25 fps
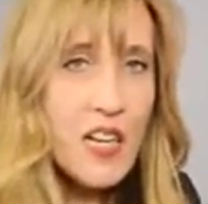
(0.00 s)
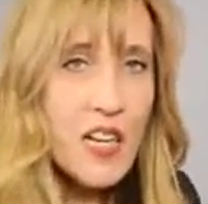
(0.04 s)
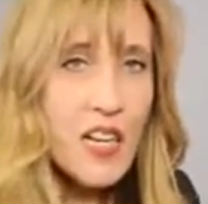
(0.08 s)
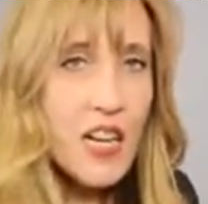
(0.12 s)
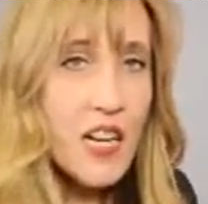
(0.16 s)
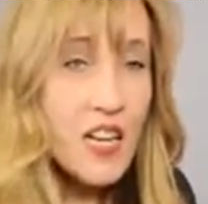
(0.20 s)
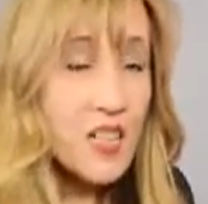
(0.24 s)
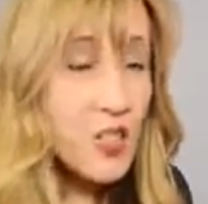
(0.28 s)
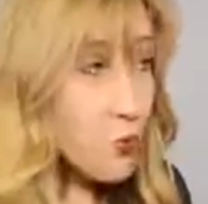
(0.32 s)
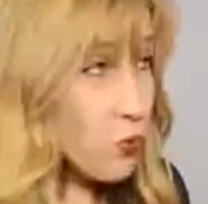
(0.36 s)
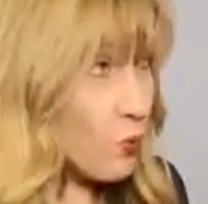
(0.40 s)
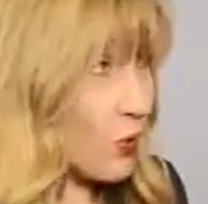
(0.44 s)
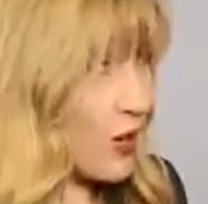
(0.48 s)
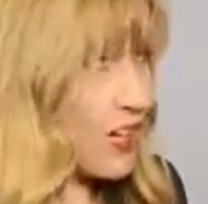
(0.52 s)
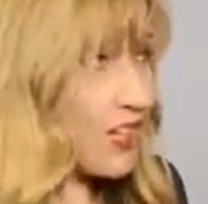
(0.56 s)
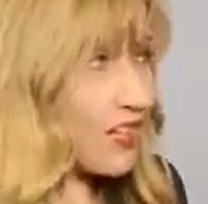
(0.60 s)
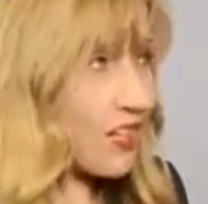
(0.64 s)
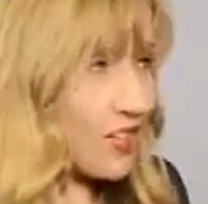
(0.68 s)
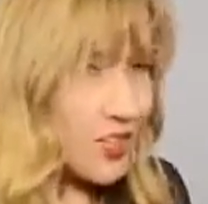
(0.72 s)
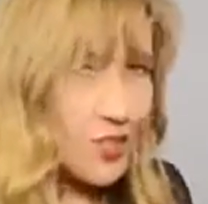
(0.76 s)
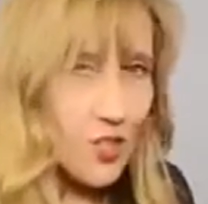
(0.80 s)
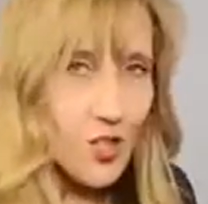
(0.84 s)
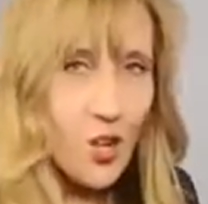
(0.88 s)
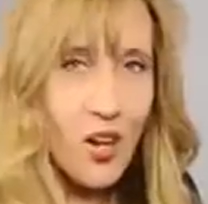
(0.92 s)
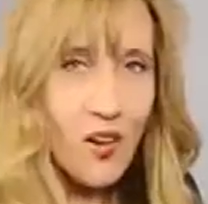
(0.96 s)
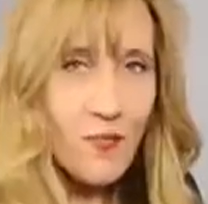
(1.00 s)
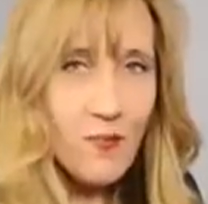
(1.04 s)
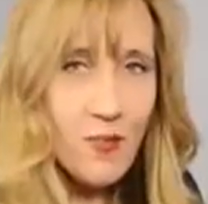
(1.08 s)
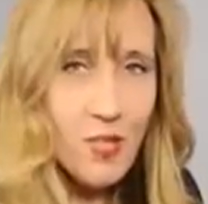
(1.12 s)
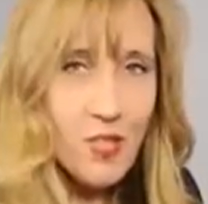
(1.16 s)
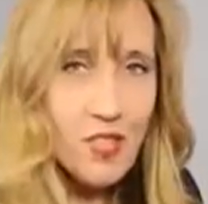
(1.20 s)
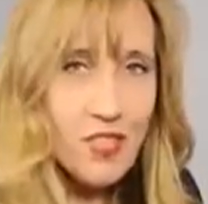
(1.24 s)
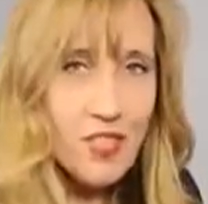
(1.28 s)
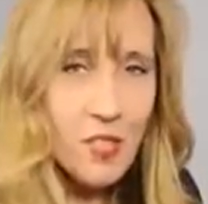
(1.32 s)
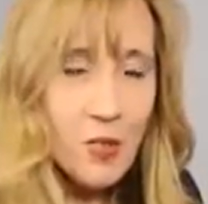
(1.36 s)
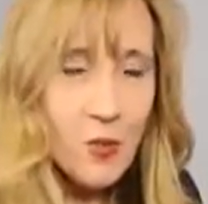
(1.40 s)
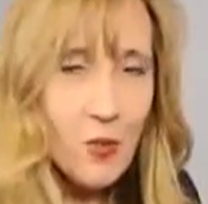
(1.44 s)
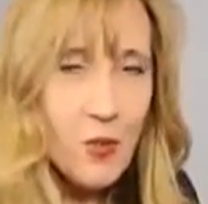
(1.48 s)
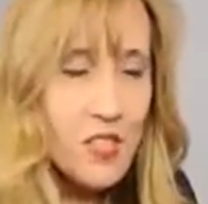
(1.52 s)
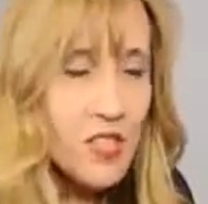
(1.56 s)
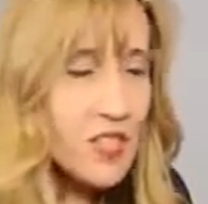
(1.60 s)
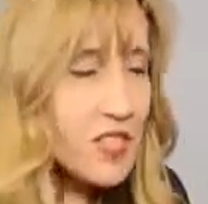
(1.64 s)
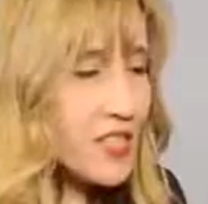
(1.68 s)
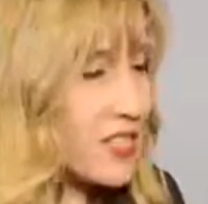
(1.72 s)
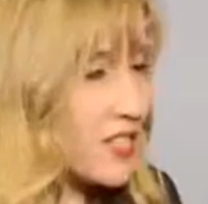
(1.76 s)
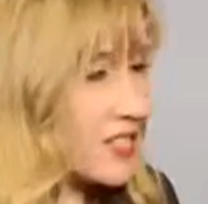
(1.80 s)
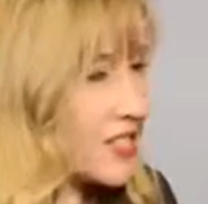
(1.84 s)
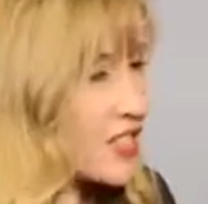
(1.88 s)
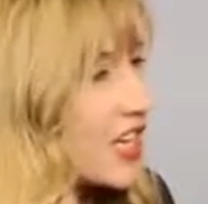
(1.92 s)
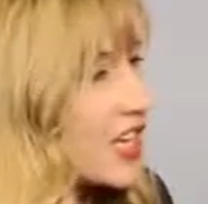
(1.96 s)
as well as obviously Chris
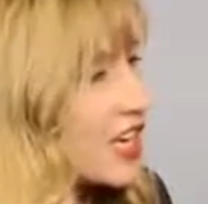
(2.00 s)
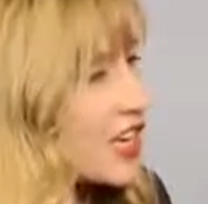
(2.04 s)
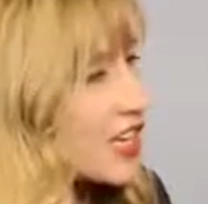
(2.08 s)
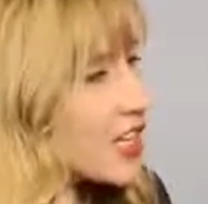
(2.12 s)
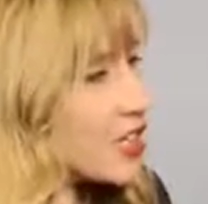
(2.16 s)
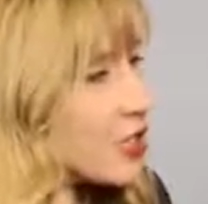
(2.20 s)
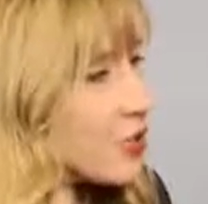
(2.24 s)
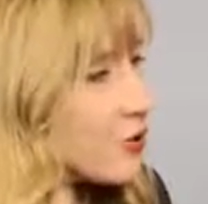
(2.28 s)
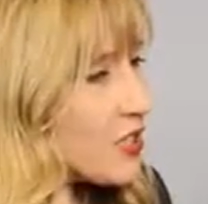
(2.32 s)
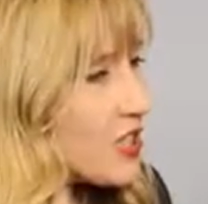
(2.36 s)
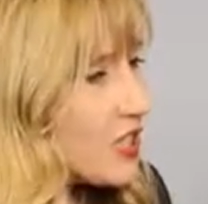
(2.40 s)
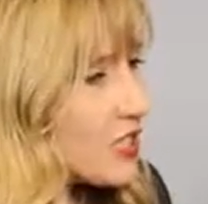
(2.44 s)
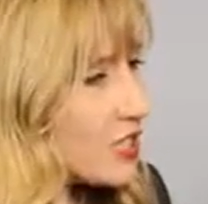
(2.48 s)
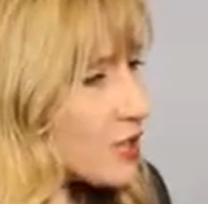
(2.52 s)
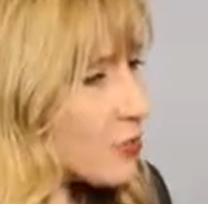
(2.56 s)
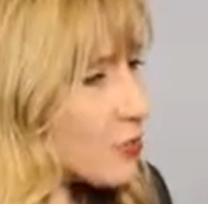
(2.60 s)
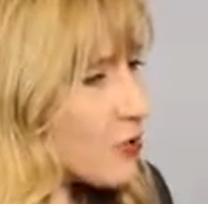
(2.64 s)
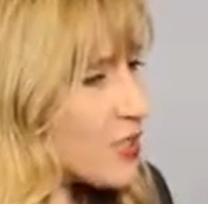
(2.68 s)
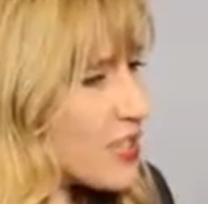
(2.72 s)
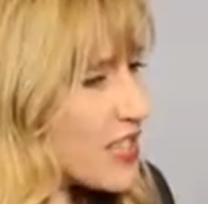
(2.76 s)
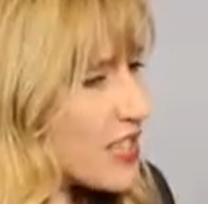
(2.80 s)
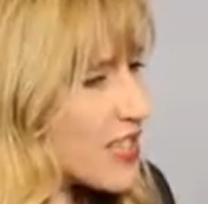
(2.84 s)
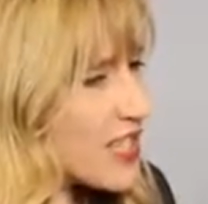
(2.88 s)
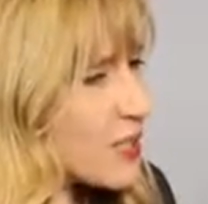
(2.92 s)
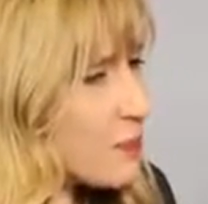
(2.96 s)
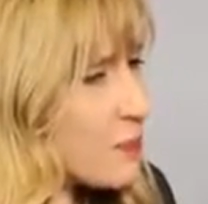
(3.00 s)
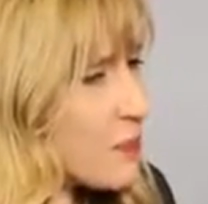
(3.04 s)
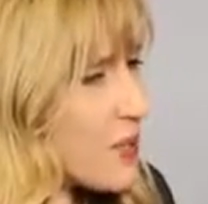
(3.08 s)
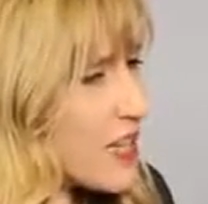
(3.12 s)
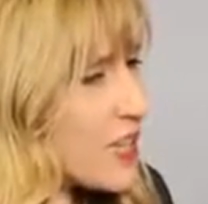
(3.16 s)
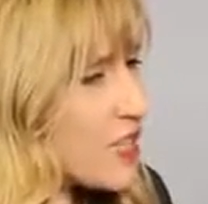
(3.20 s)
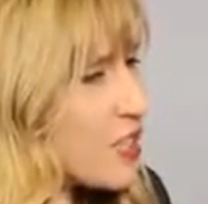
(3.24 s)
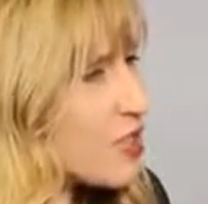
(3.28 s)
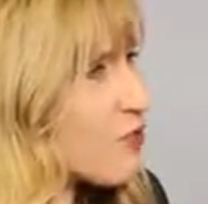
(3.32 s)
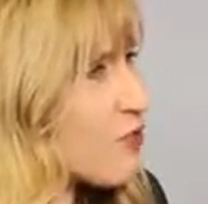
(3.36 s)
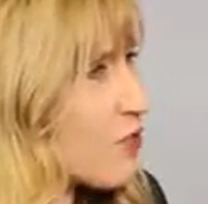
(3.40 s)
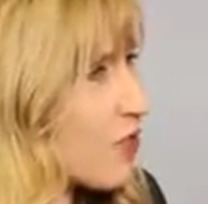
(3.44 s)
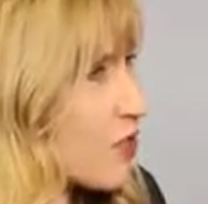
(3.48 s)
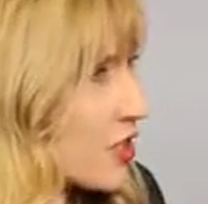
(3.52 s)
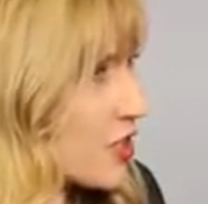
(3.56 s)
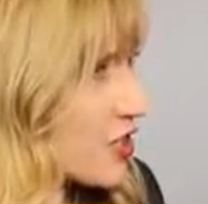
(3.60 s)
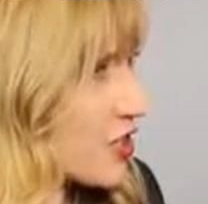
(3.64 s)
does, can you tell us what this means for the